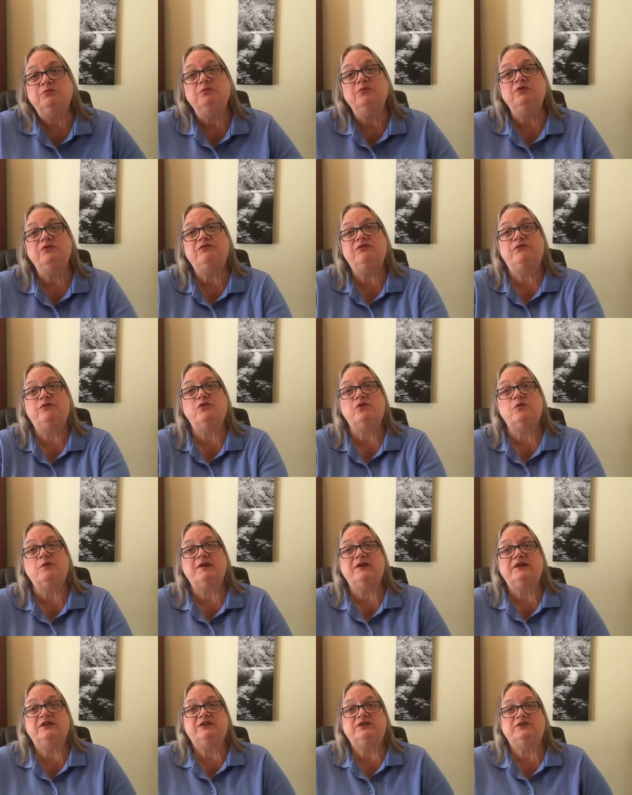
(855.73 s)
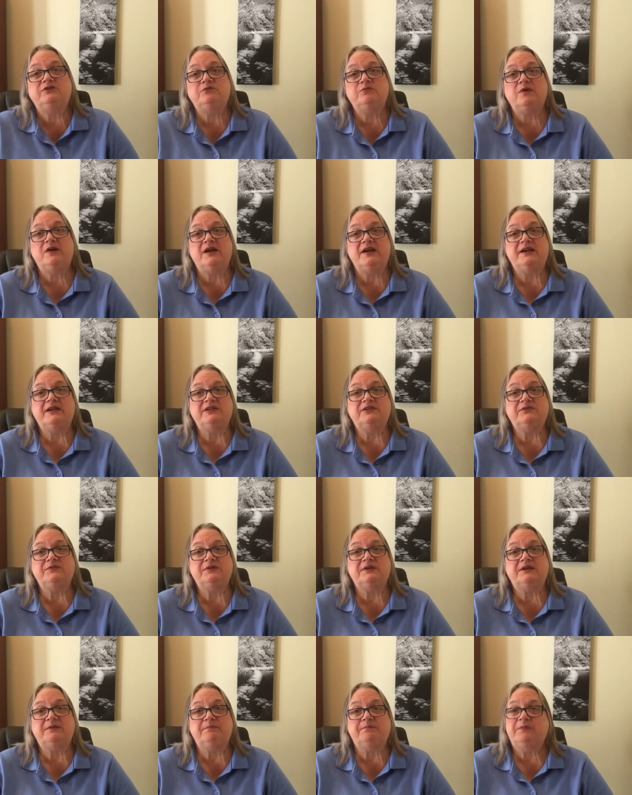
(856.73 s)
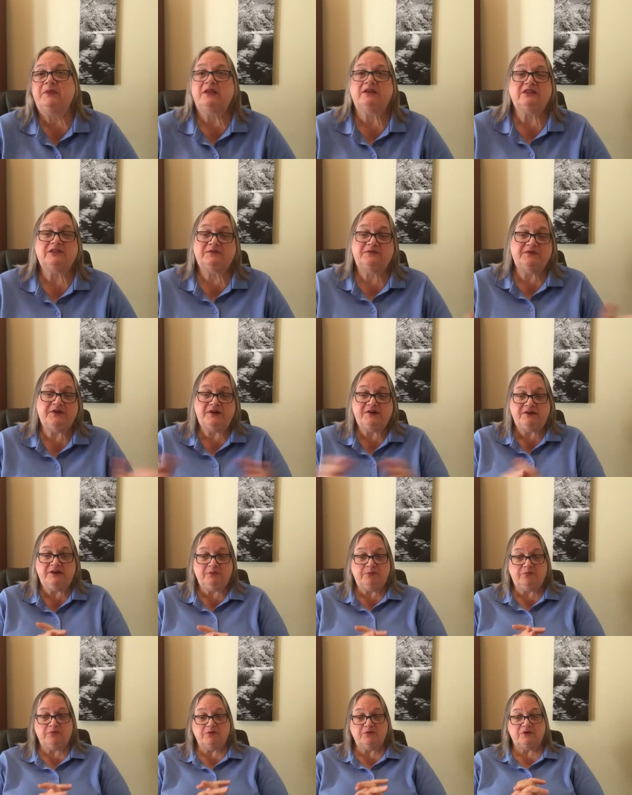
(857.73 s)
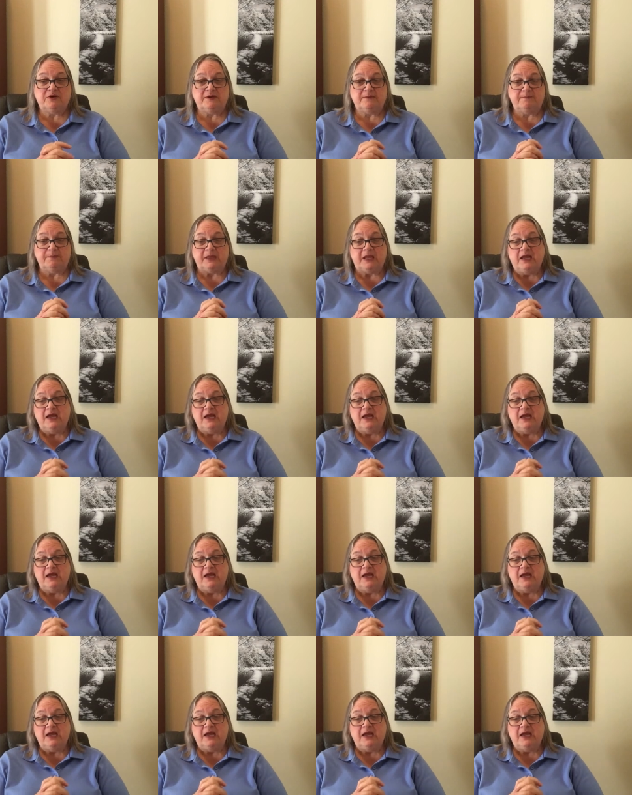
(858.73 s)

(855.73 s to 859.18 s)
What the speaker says: move forward into your writing dream. It's very important.